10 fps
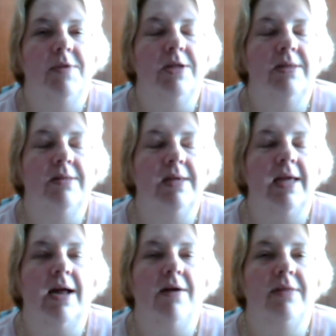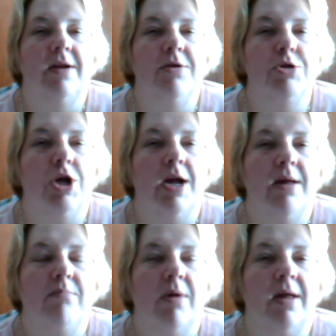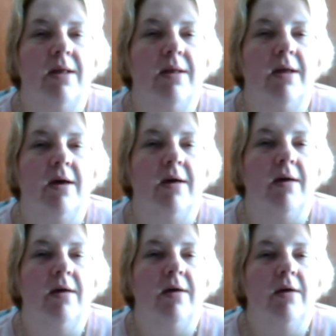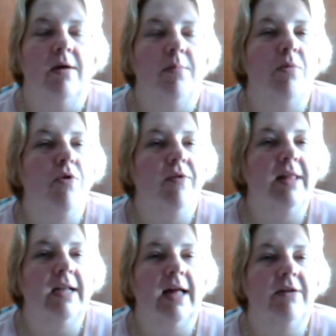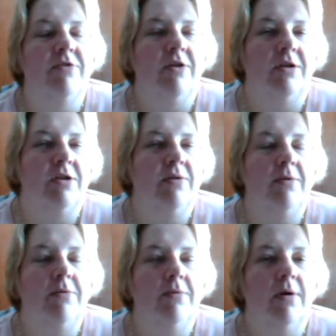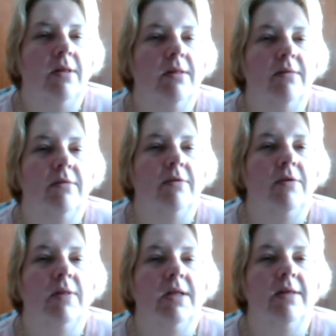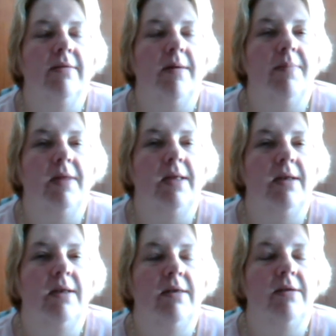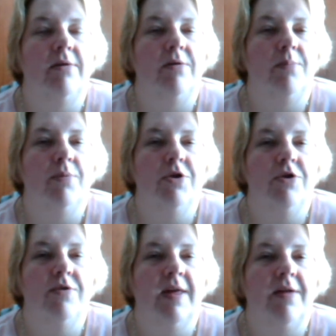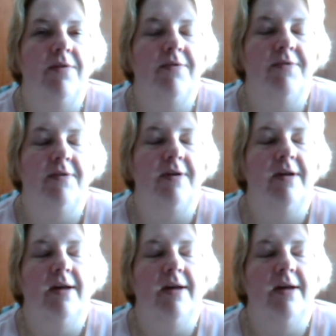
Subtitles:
Just get out there and try and move a little extra. Do a little something to push yourself